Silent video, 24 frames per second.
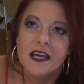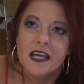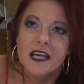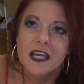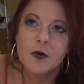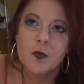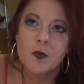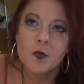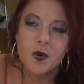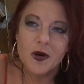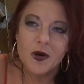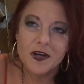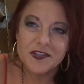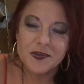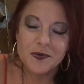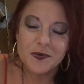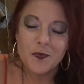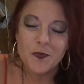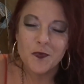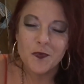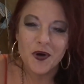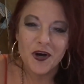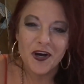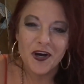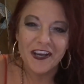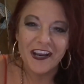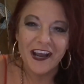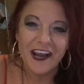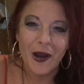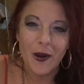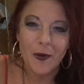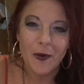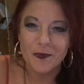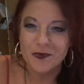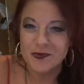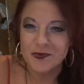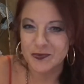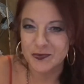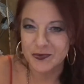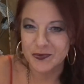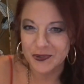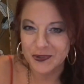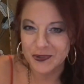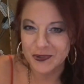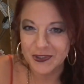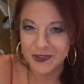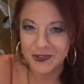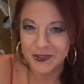it wasn't what I was
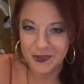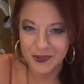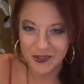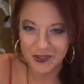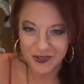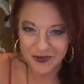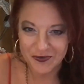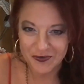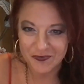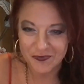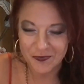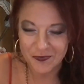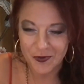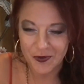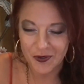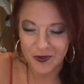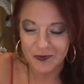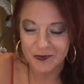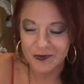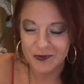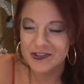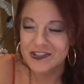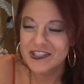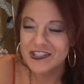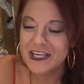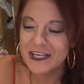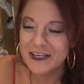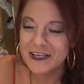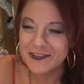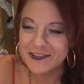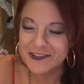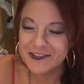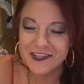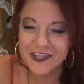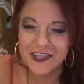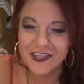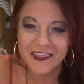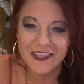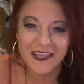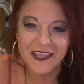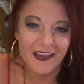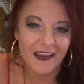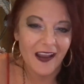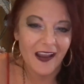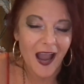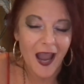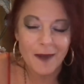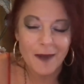really looking for. Because here's the
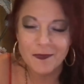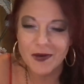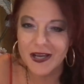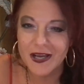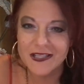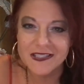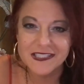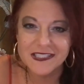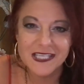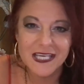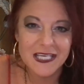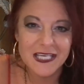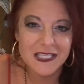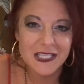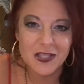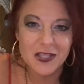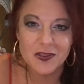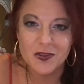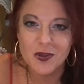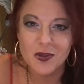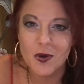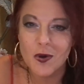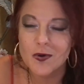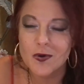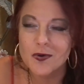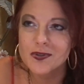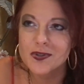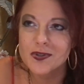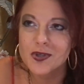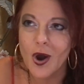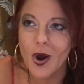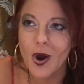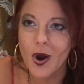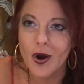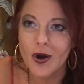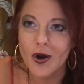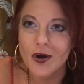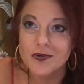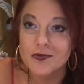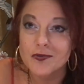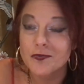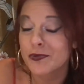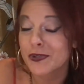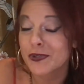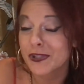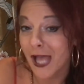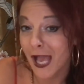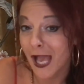thing I'm not saying that those aren't
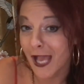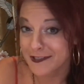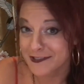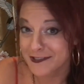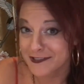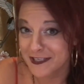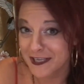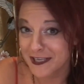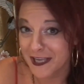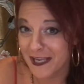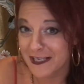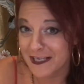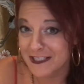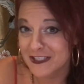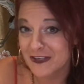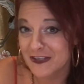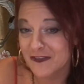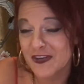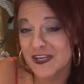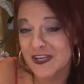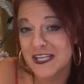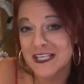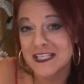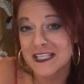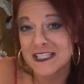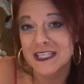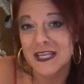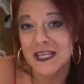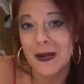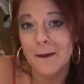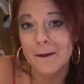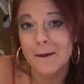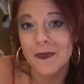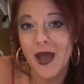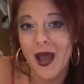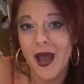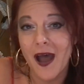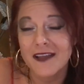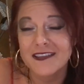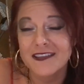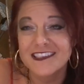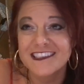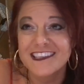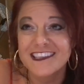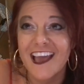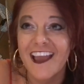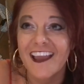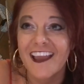relaxing activities, and I'm not
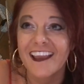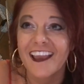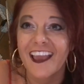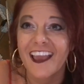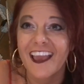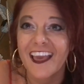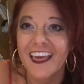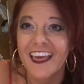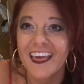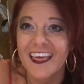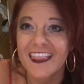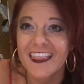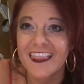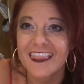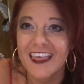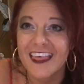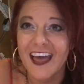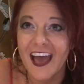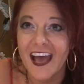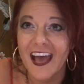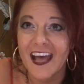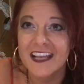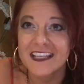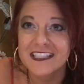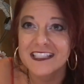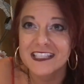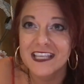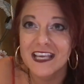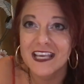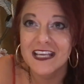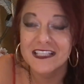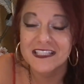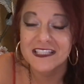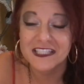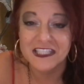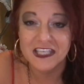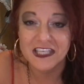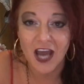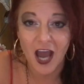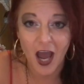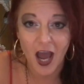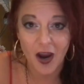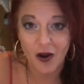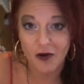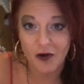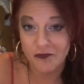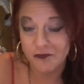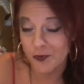saying that it's
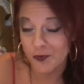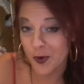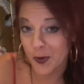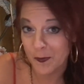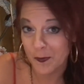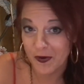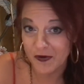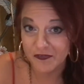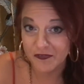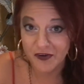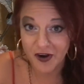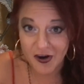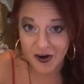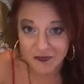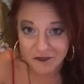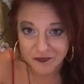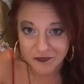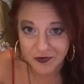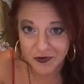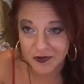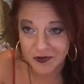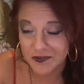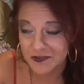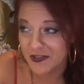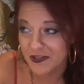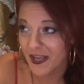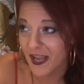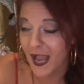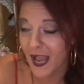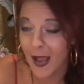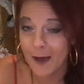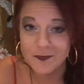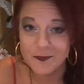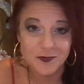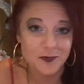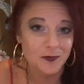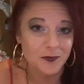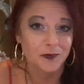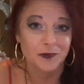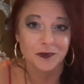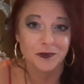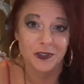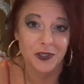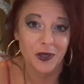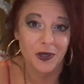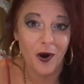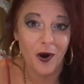not a form of comfort. They absolutely